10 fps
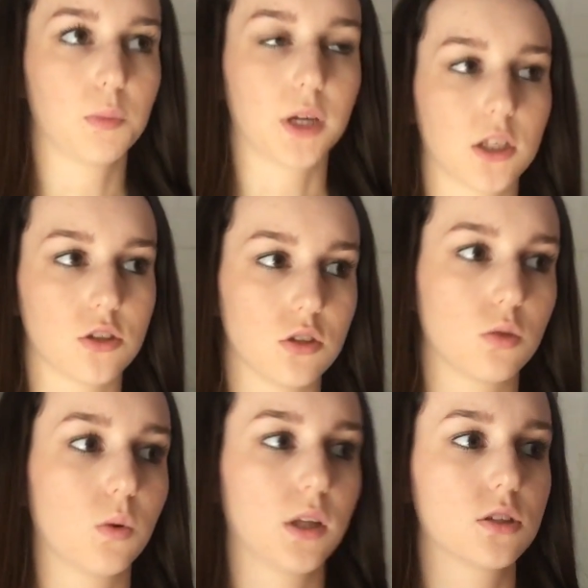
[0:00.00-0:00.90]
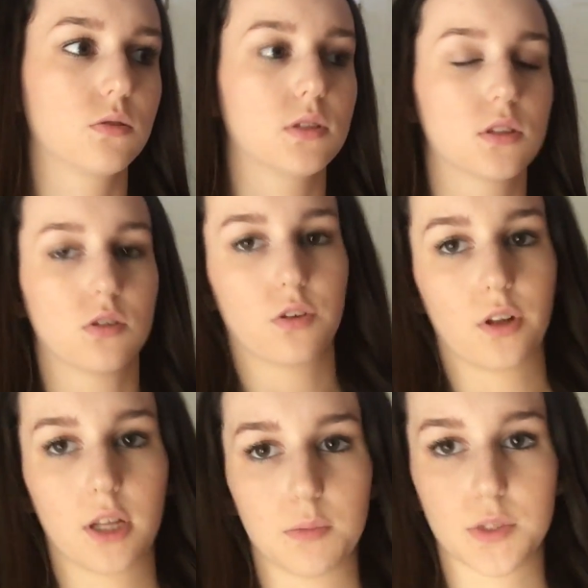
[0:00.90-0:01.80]
but I do want to insert
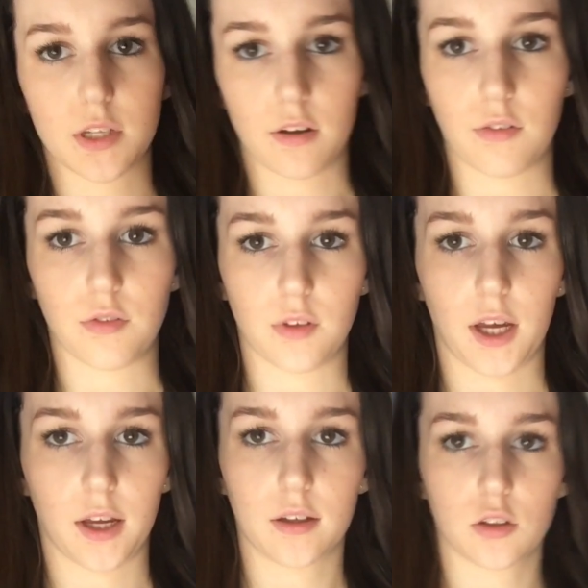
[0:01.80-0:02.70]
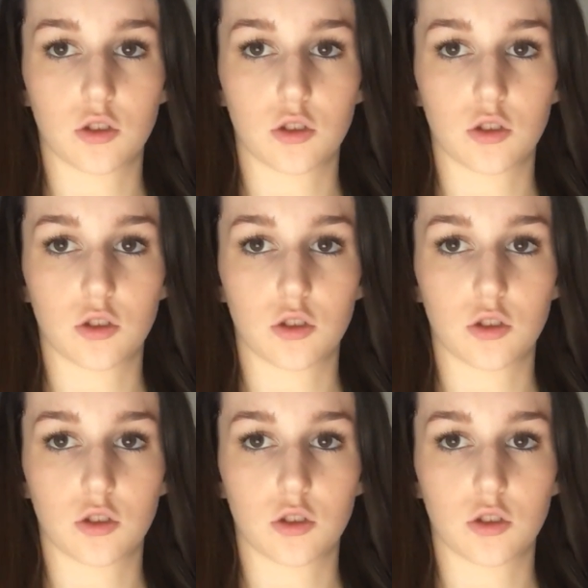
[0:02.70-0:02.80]
clips of like